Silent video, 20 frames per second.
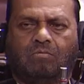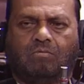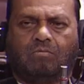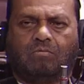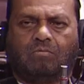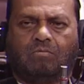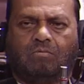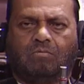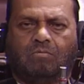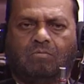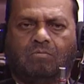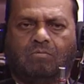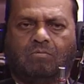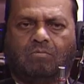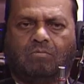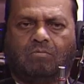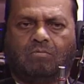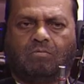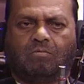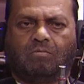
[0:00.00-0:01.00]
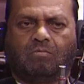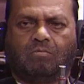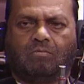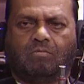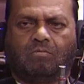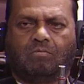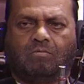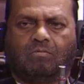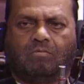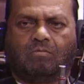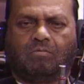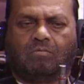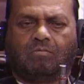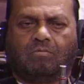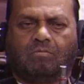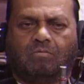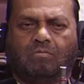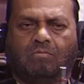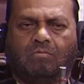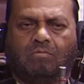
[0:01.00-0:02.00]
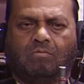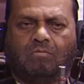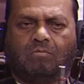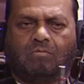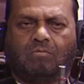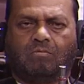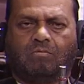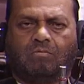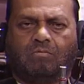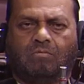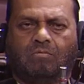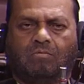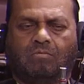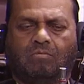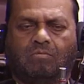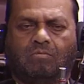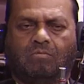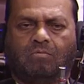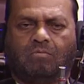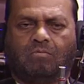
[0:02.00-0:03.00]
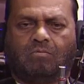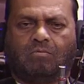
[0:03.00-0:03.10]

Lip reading: [no speech]